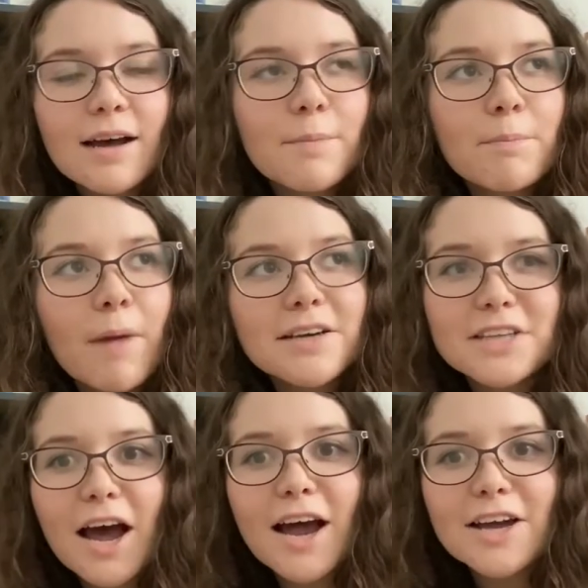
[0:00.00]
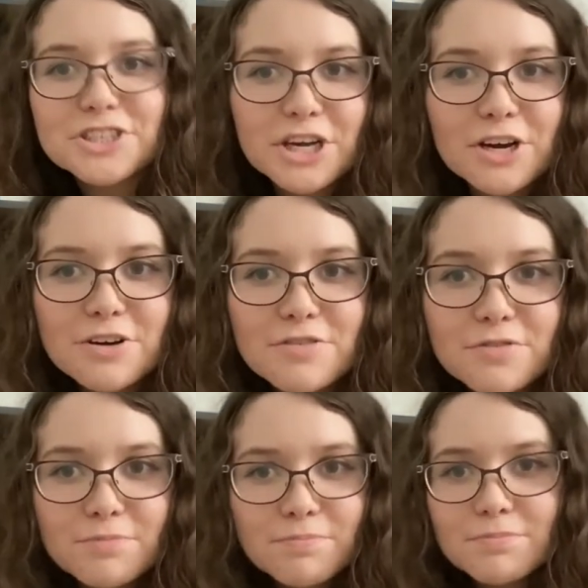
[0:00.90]
Montage of
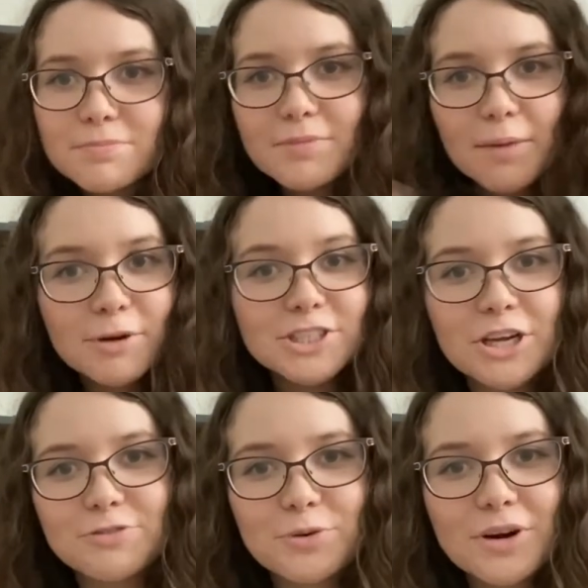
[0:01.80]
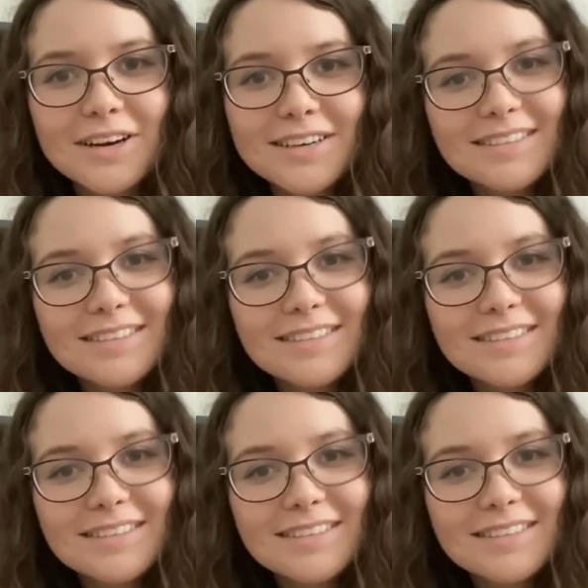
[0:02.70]
a bookshelf tour.